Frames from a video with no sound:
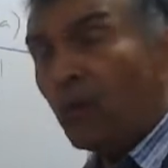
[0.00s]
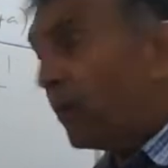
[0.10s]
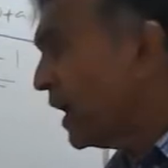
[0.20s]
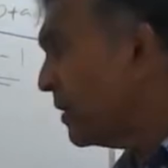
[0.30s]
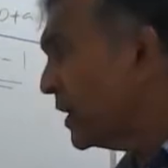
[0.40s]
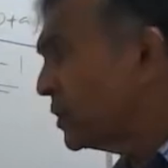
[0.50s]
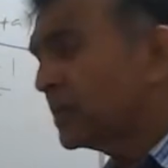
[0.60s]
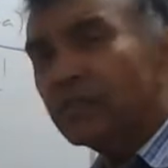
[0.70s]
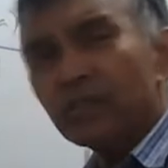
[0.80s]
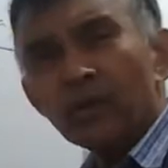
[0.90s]
Why am I
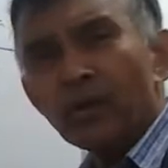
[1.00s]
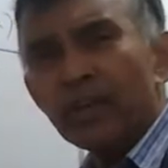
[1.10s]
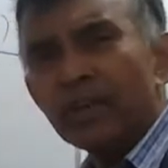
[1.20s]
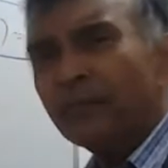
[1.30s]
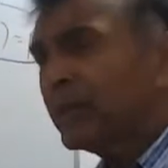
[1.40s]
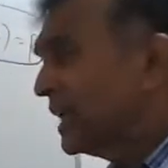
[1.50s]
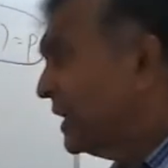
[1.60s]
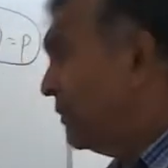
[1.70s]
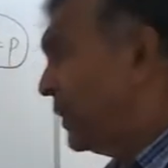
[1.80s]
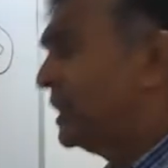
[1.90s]
using 0 here?
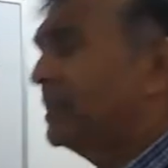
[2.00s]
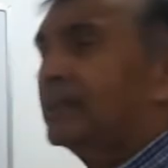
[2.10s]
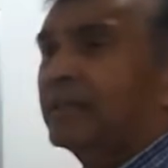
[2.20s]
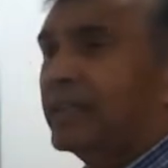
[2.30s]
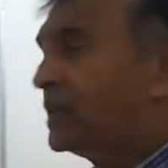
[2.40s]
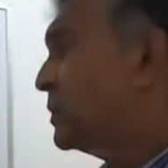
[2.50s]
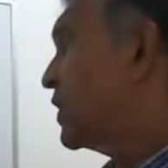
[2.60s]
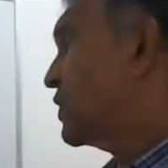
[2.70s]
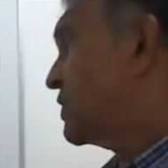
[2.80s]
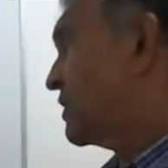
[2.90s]
Well, that's
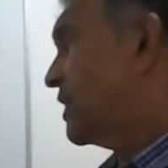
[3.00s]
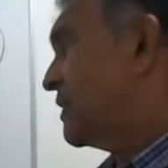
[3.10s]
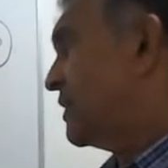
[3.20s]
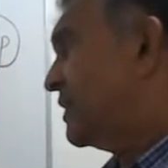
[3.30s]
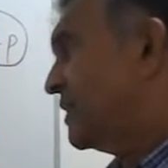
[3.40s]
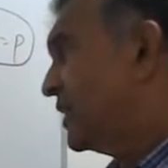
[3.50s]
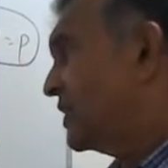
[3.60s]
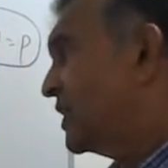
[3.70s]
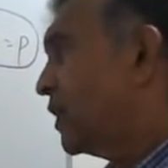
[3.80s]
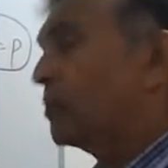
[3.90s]
because this
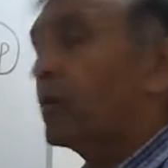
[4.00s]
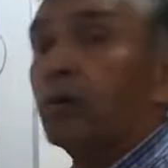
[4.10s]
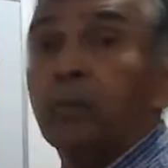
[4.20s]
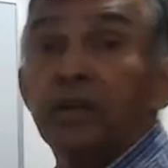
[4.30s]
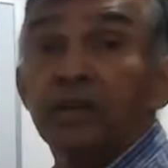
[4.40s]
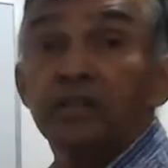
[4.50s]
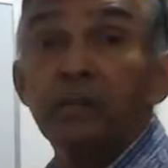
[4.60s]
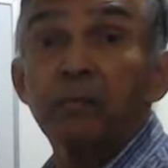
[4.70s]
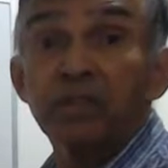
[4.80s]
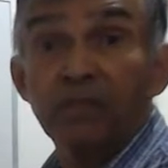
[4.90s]
is how the probability
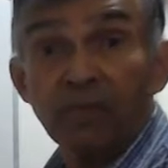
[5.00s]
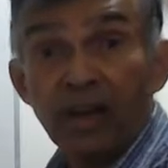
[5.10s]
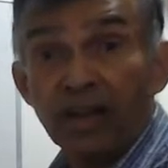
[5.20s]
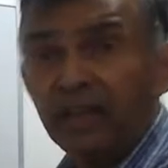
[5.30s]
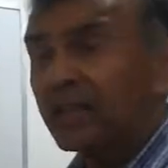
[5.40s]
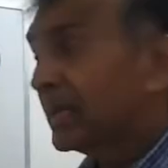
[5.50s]
statement is defined.